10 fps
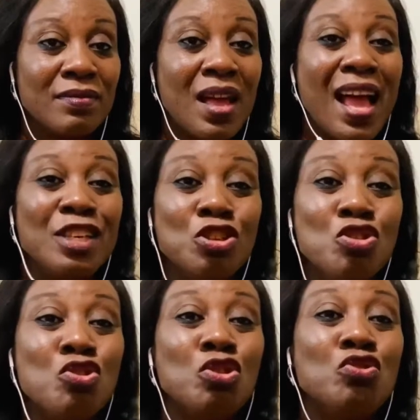and you
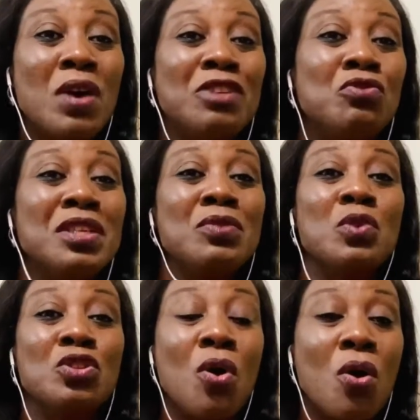know you are doing it
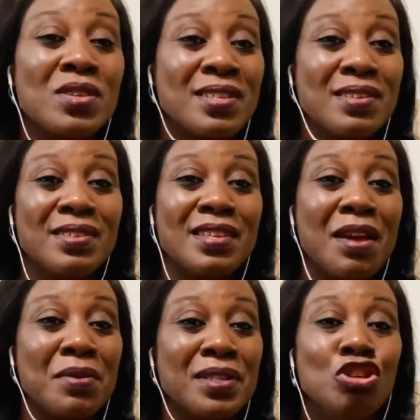with all
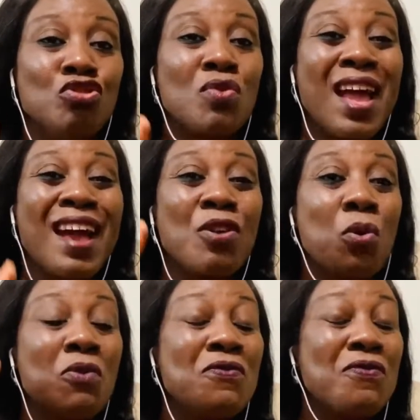sincerity, you can
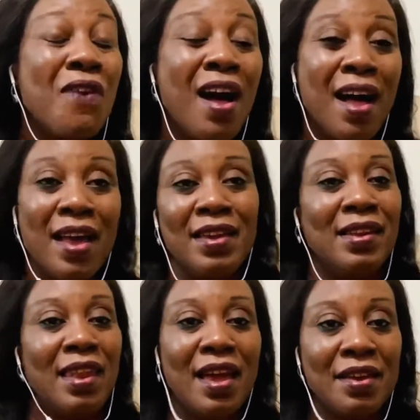go far
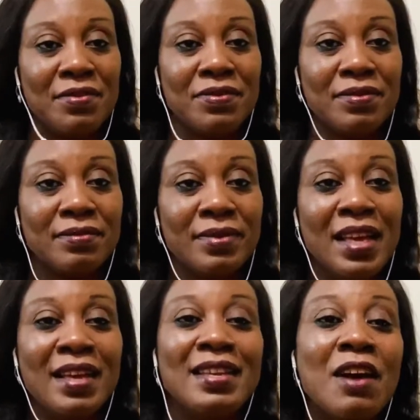in life
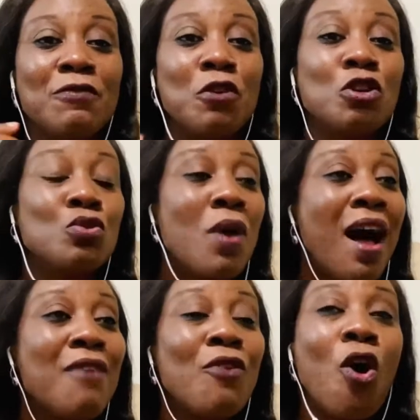than for you to
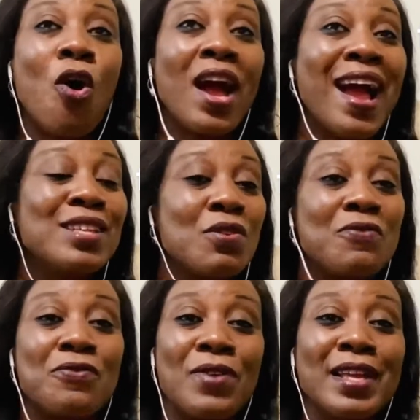have all kinds of
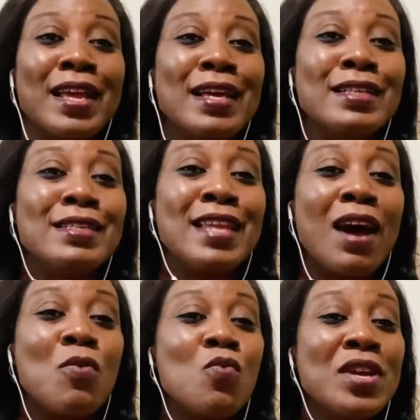friends
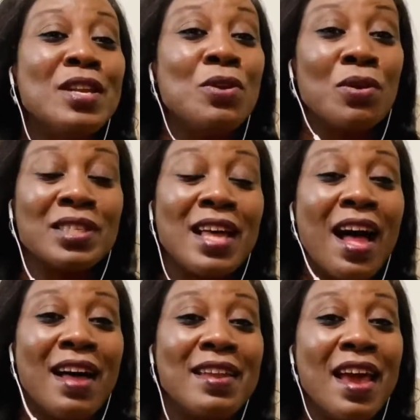that will not
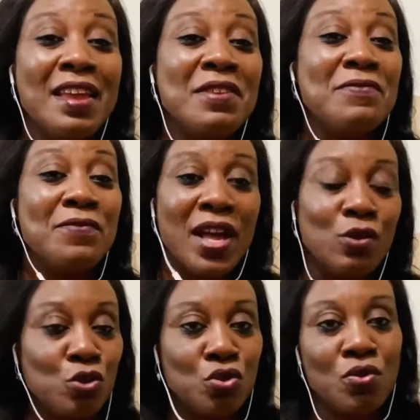add any
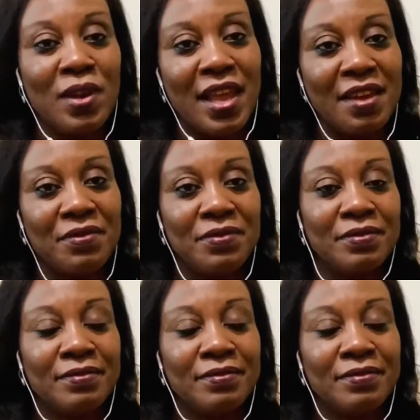value to your life.